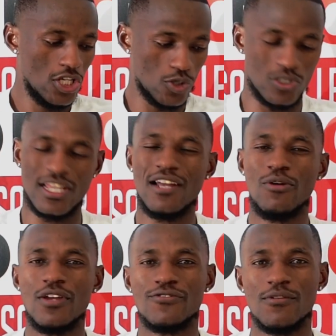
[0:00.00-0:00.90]
So stay
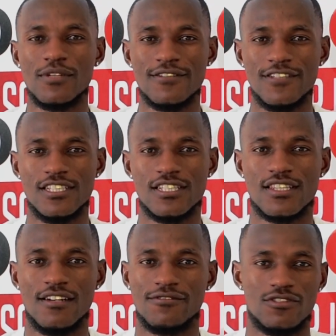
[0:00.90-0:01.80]
away from this fizzy
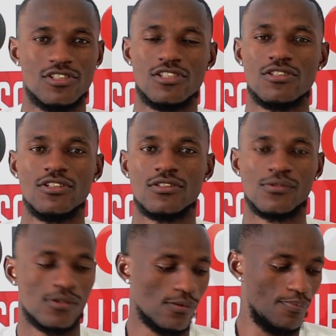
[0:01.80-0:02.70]
stuff, because it's not
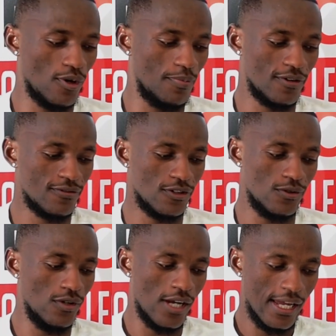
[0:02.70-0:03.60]
proper for
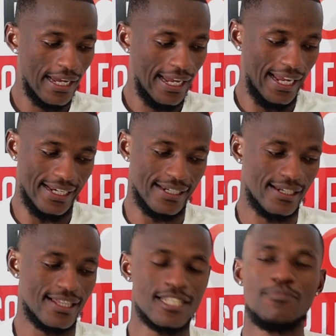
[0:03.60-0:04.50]
you.
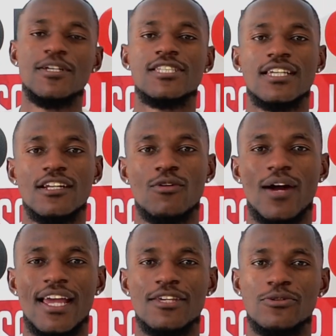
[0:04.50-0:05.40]
And that's basically
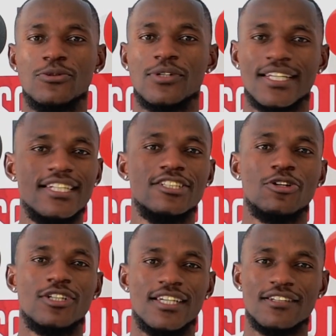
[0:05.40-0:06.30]
why you really
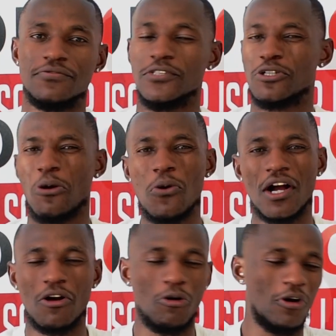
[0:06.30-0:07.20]
don't get food.
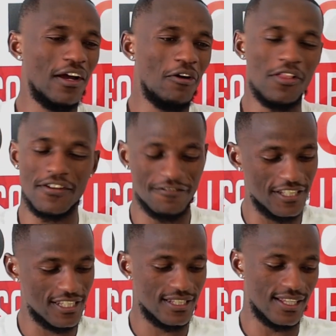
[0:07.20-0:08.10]
Coca-Cola, all the
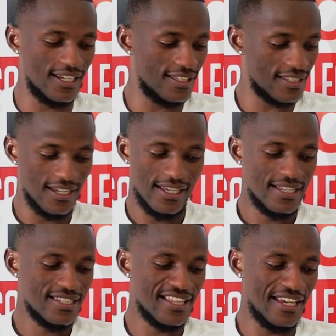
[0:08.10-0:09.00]
fizzy drinks,
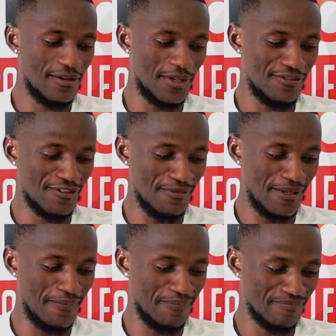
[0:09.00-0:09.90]
stay away from
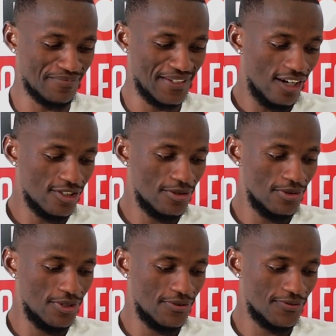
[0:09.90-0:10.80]
them. How
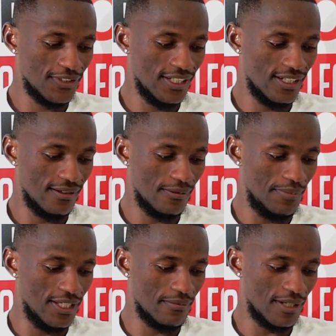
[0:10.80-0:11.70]
do you feel
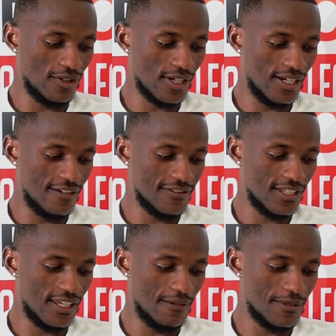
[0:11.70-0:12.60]
being Baroka
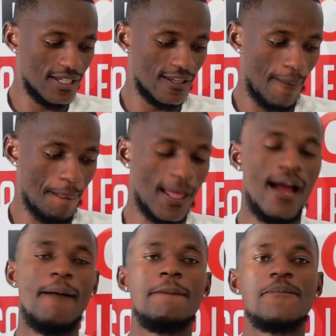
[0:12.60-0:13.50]
FC captain?
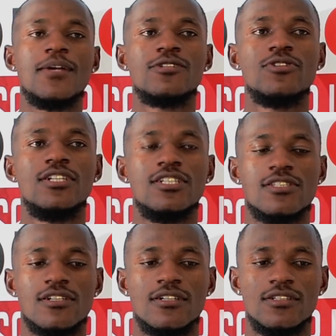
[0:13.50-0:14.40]
Actually,
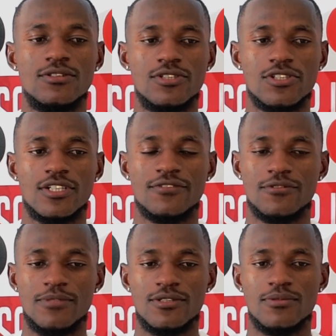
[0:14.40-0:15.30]
it's a huge honor
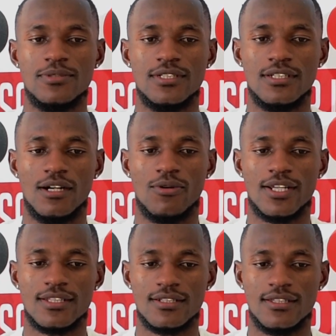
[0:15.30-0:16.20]
for me to be
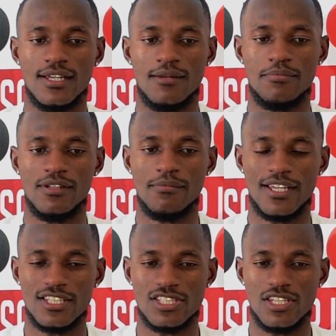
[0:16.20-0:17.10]
awarded the armband
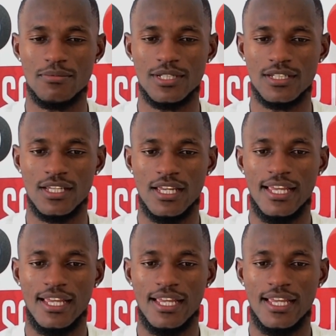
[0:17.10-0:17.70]
by the chairman.